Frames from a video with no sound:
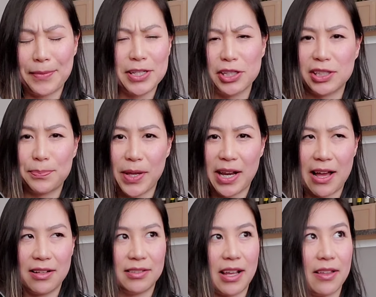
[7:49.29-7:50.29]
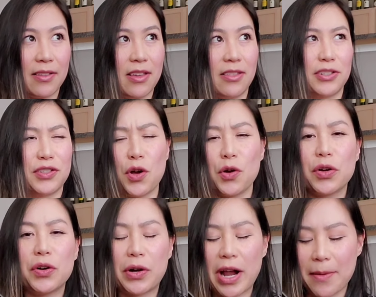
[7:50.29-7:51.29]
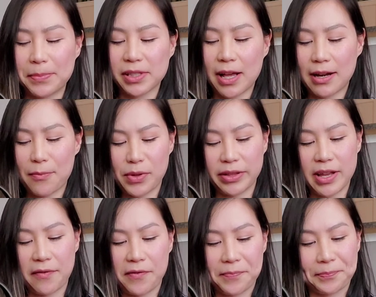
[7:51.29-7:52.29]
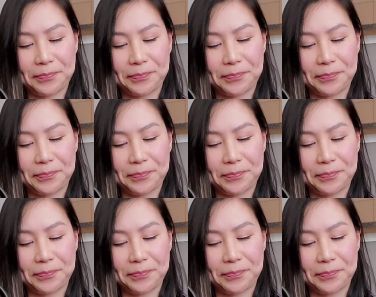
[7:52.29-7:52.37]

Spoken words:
He just spit out either Togo or Epsom, I believe,